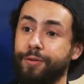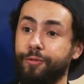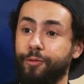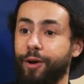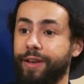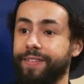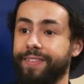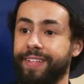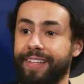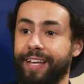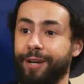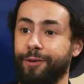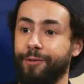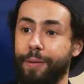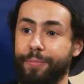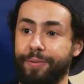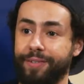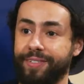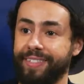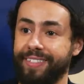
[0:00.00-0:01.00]
of ways that like
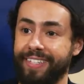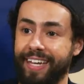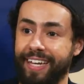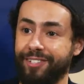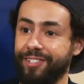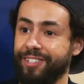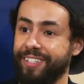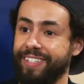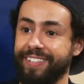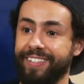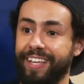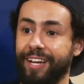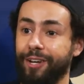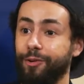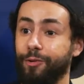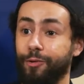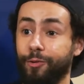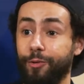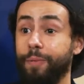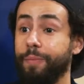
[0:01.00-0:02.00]
representation is like
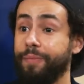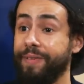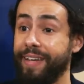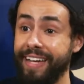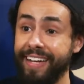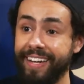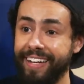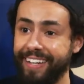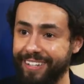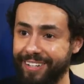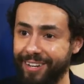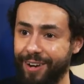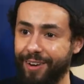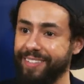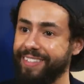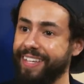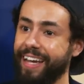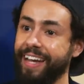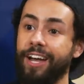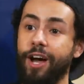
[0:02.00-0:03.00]
grouped in, you know,
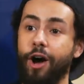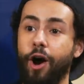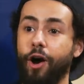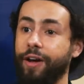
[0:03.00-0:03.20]
it's like,